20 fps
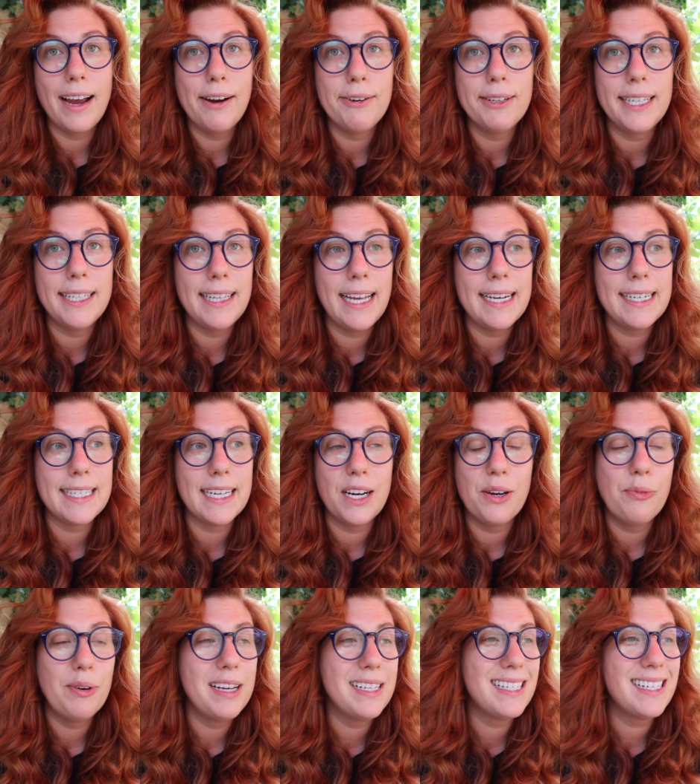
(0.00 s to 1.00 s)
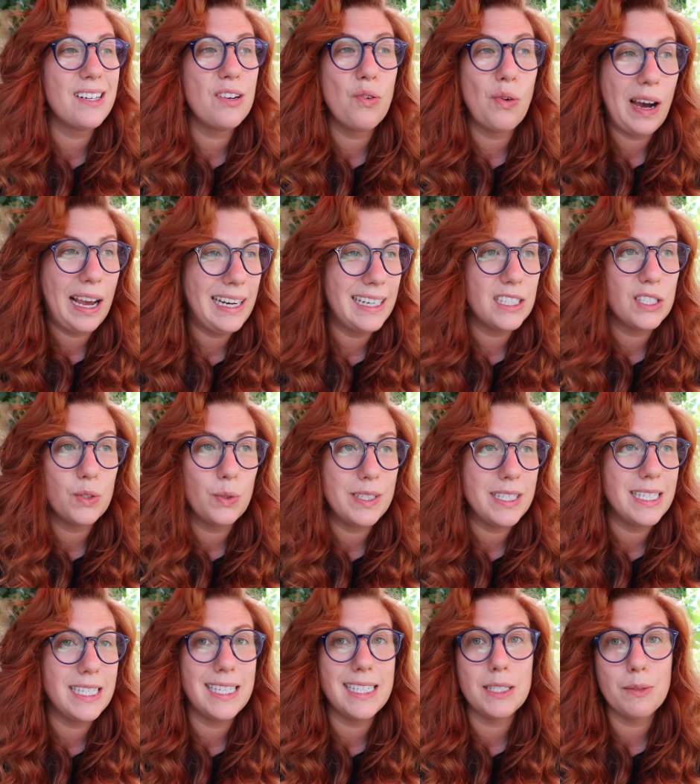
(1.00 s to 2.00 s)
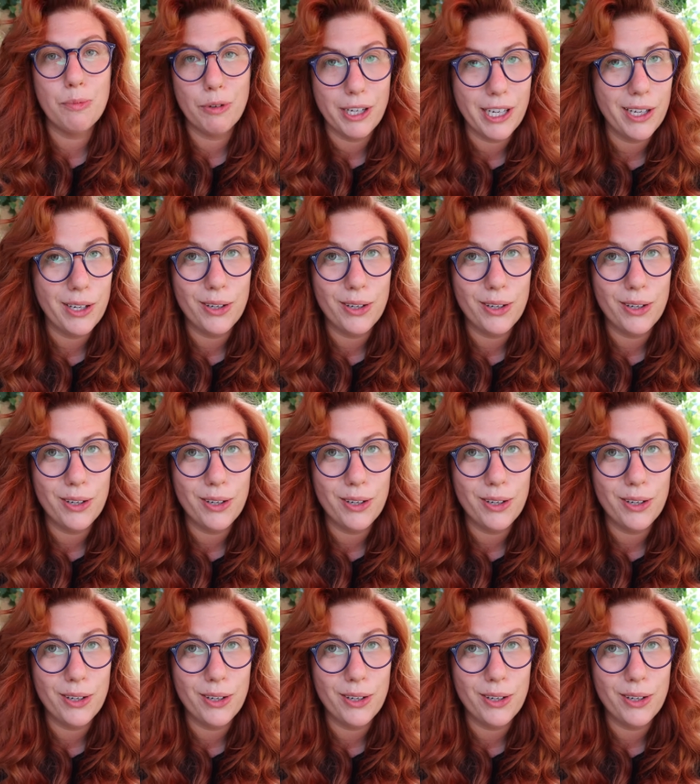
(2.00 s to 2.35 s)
I really liked it. It wasn't quite as twisty as Pretty